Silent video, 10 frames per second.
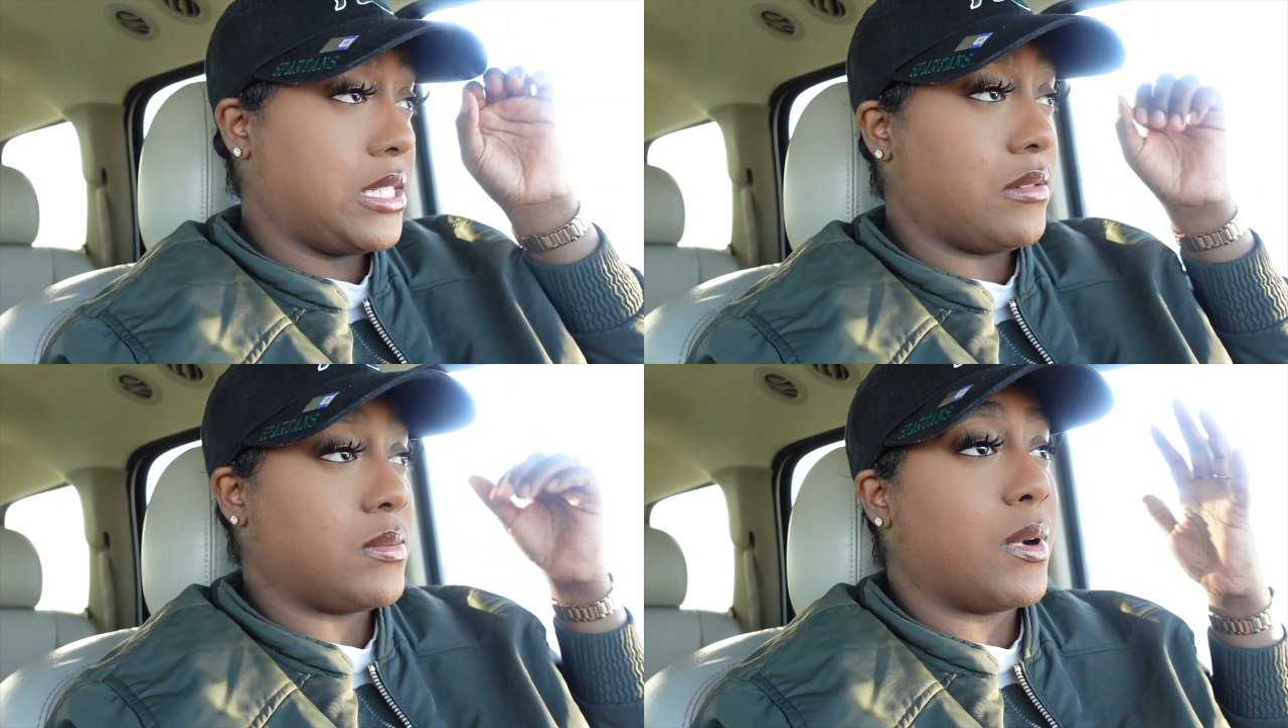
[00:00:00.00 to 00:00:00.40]

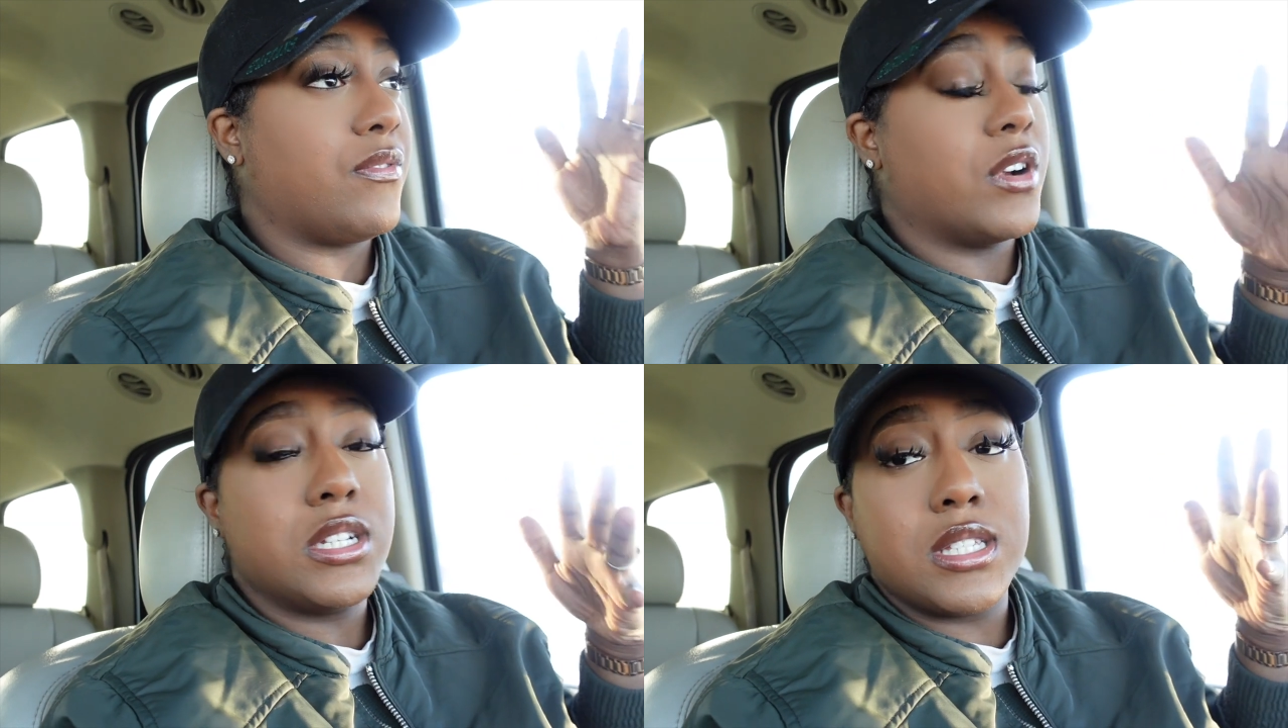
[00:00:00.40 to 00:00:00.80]
It was my
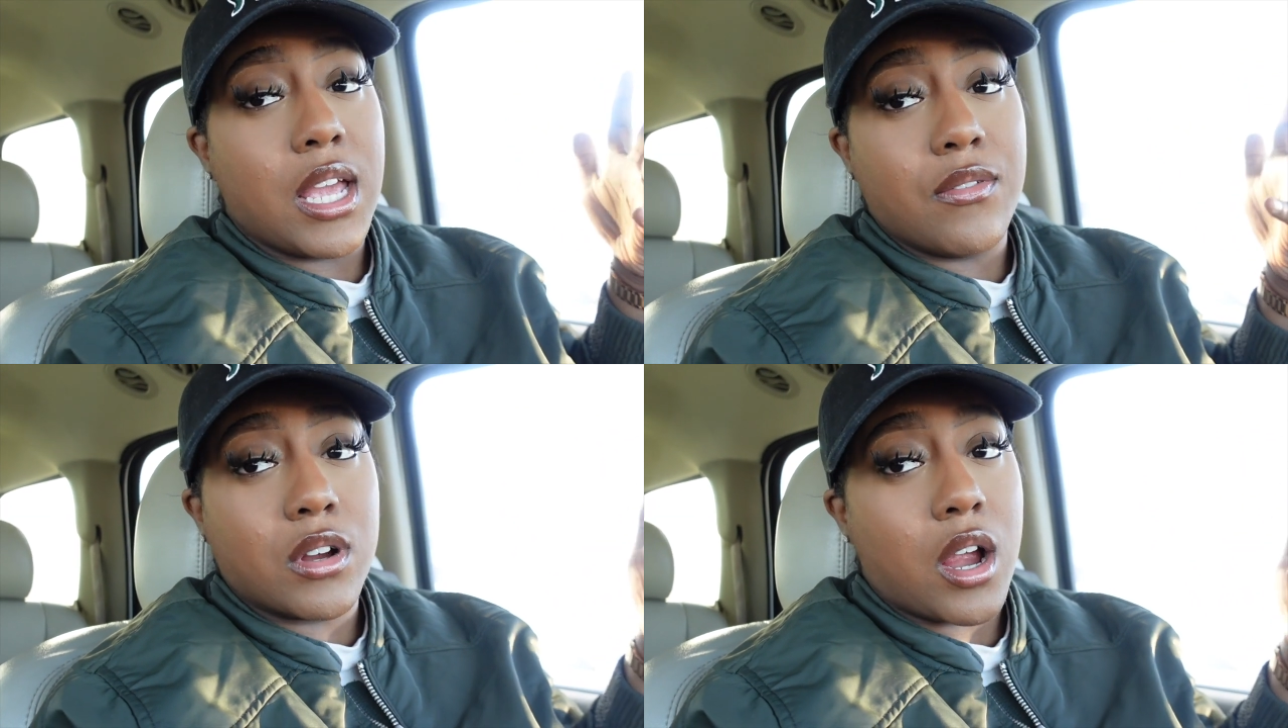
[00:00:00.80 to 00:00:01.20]
first
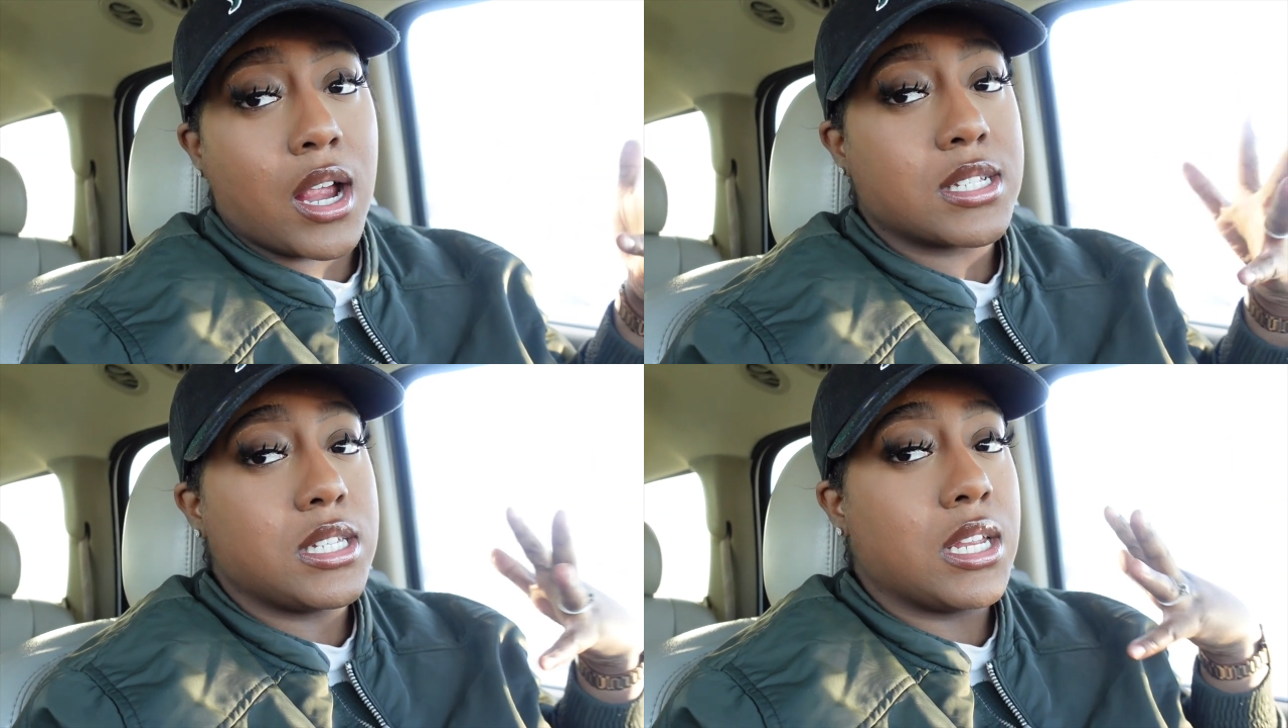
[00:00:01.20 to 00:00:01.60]
ever car
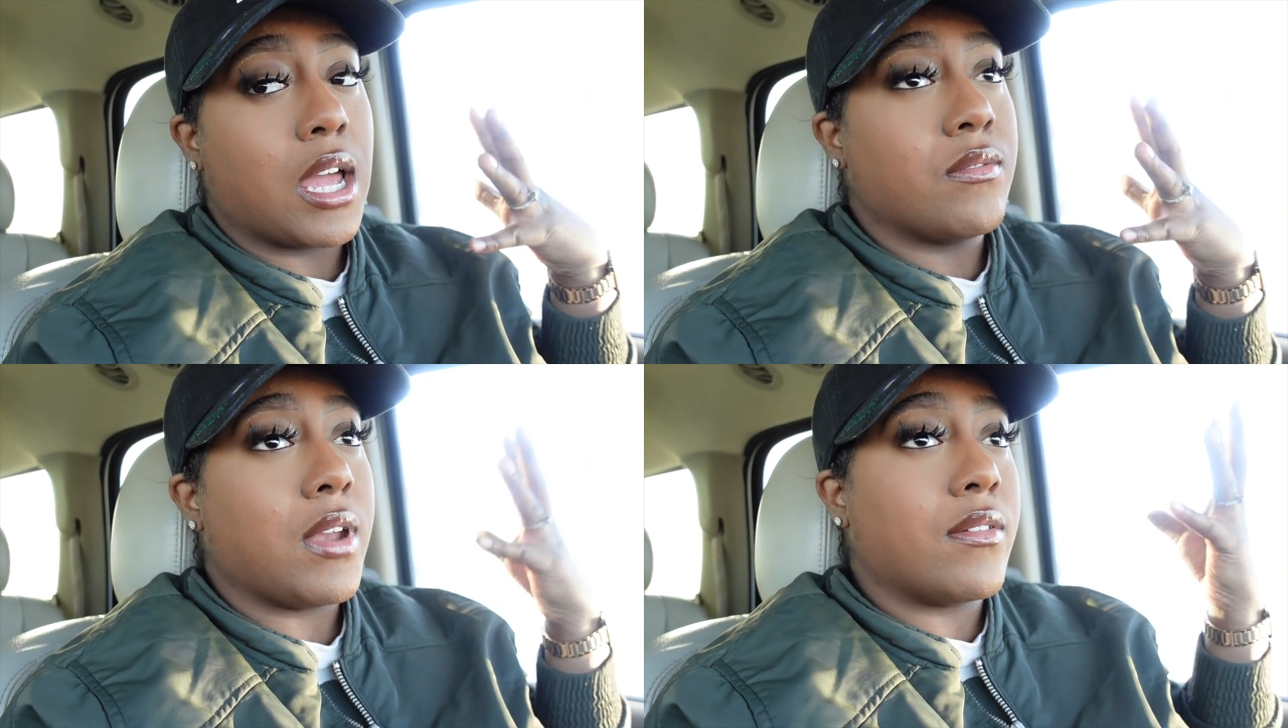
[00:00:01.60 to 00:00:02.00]
accident.
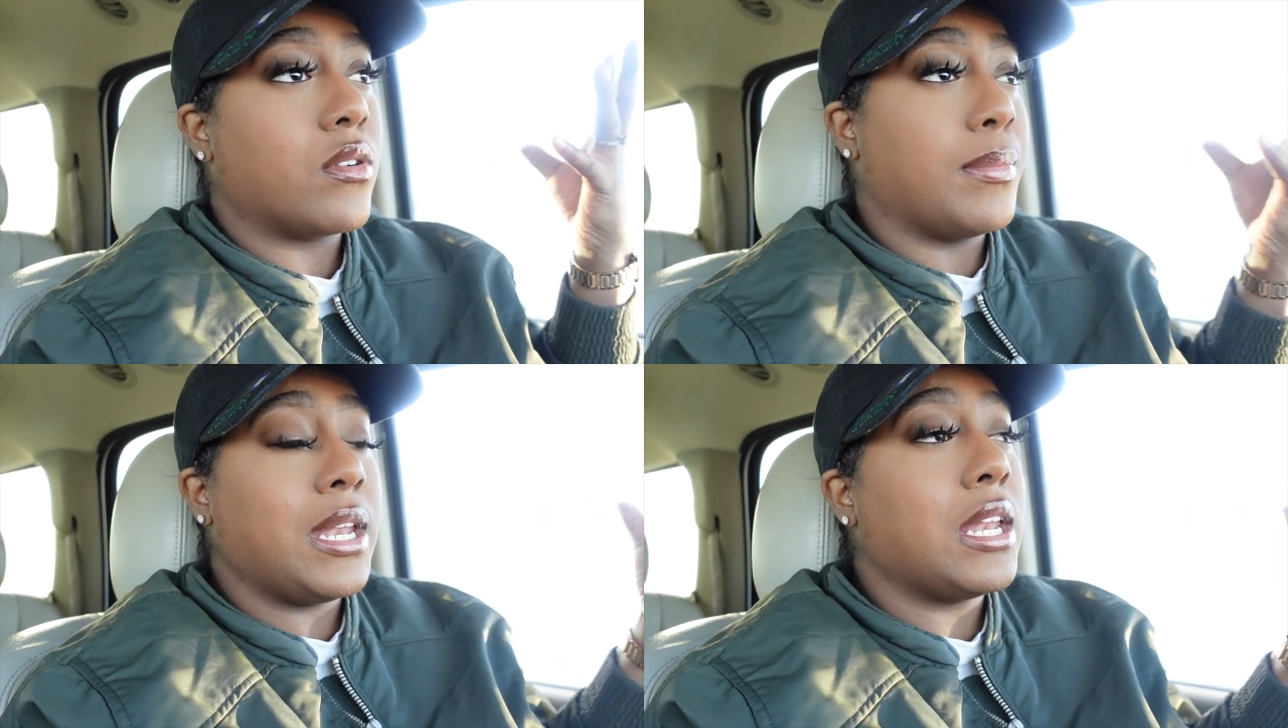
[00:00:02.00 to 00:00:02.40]
I've
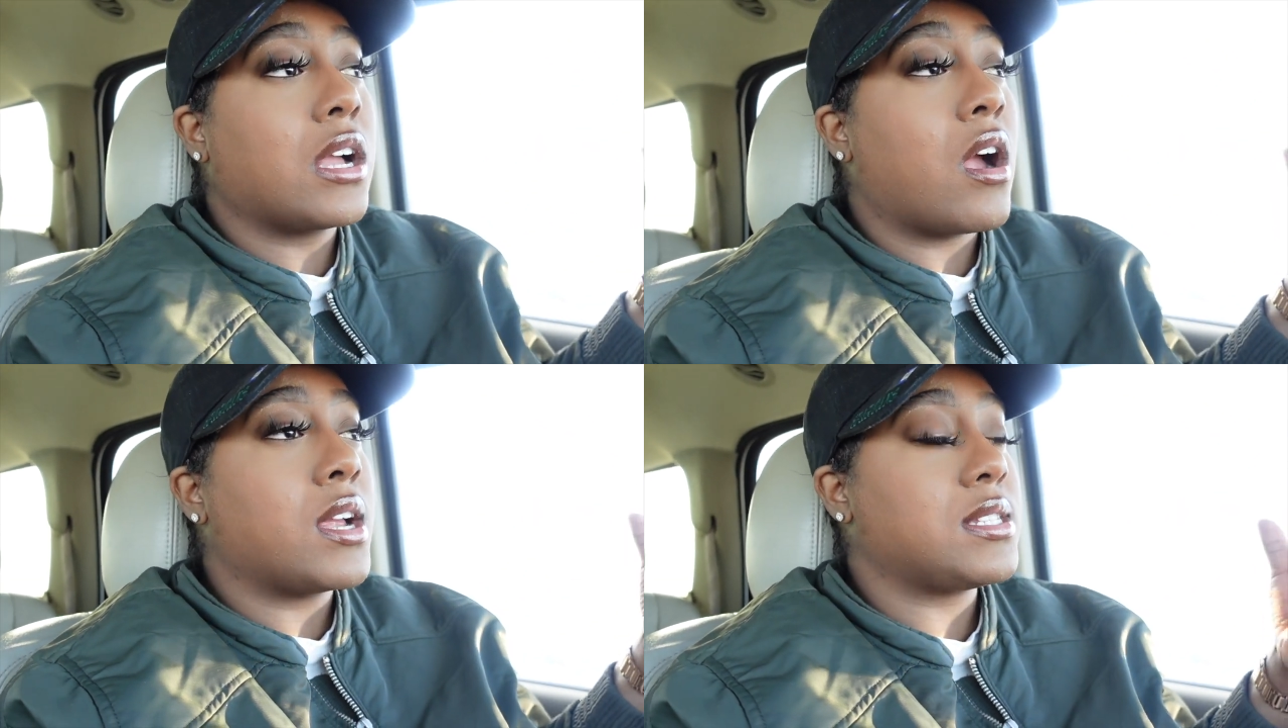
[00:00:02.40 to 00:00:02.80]
never been in a
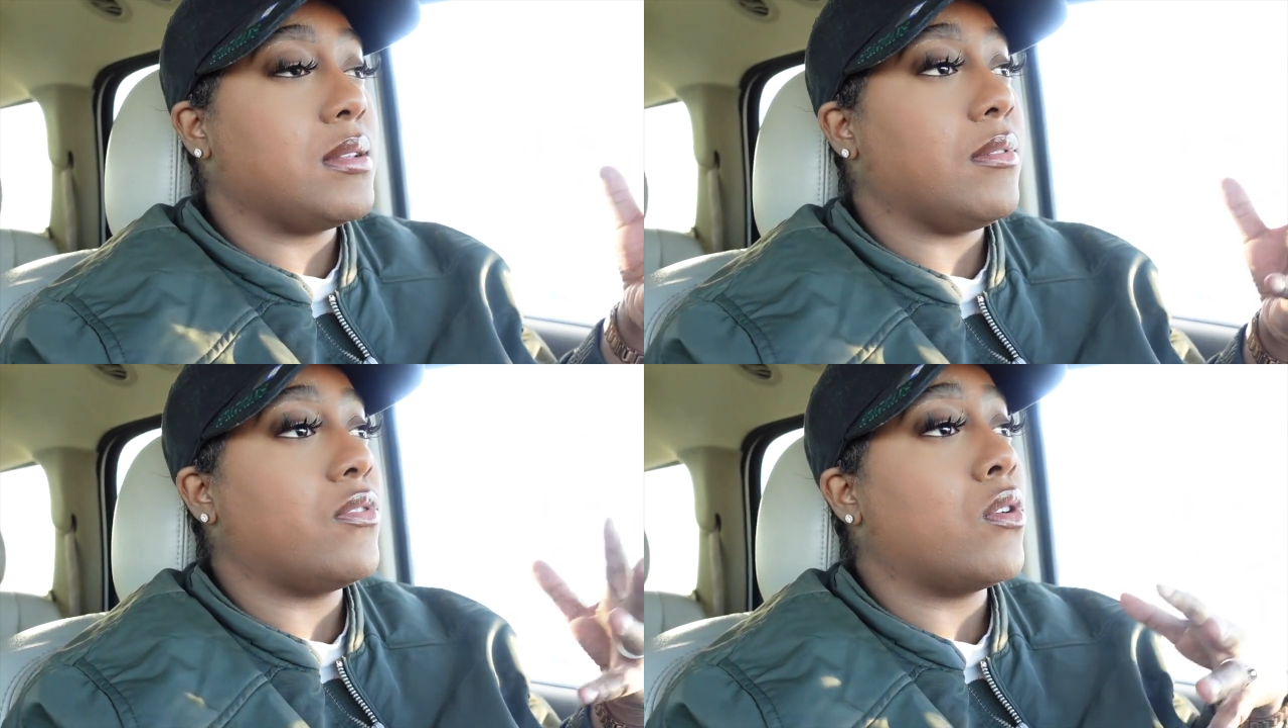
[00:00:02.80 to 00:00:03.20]
car
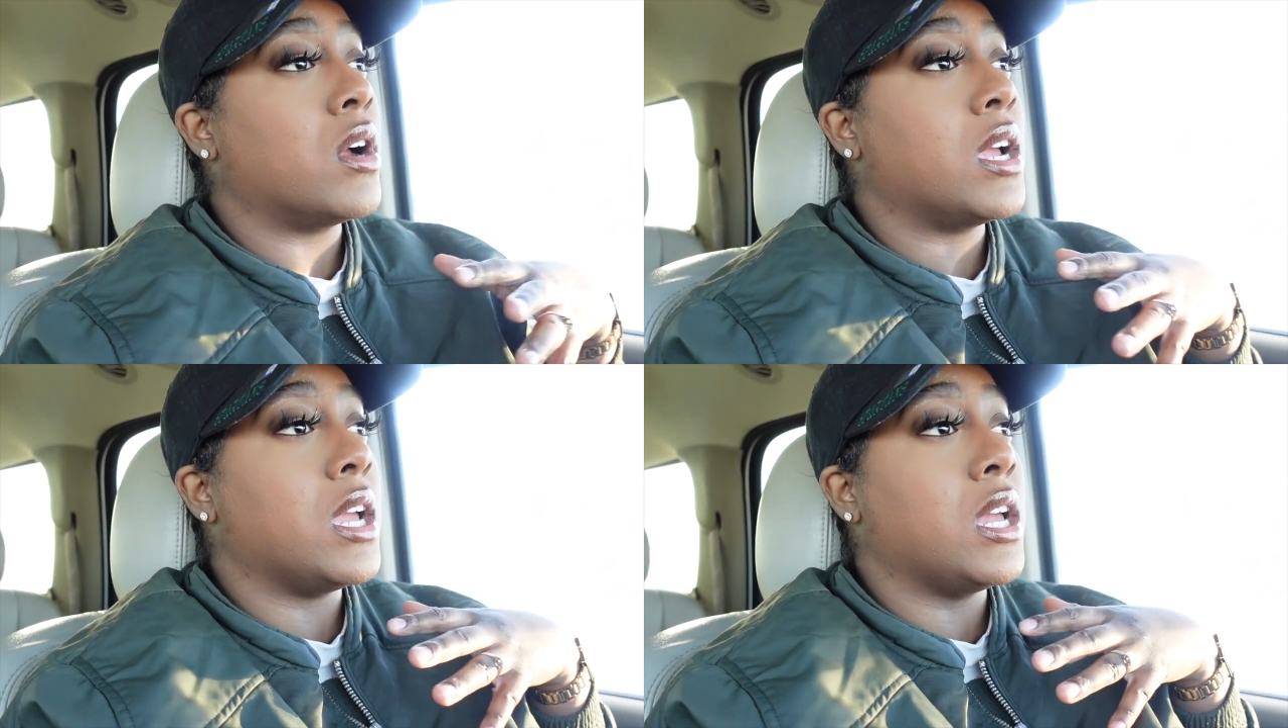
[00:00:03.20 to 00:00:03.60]
accident
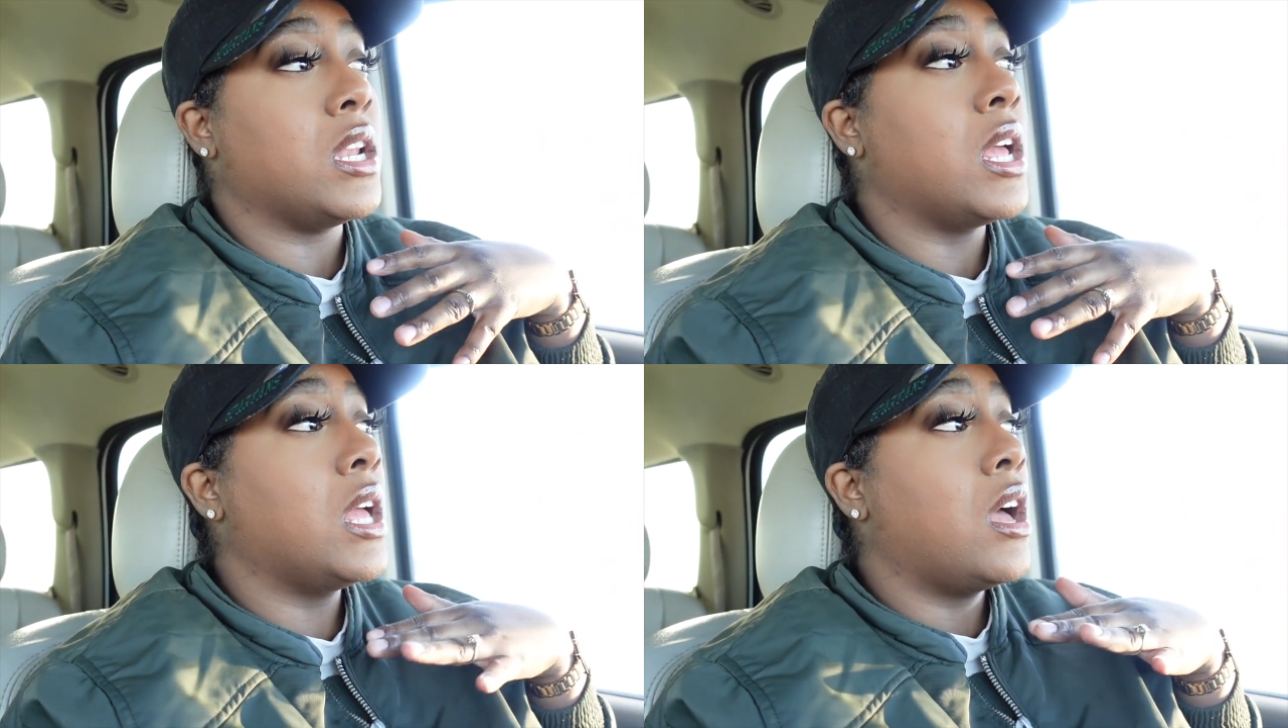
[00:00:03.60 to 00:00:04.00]
before and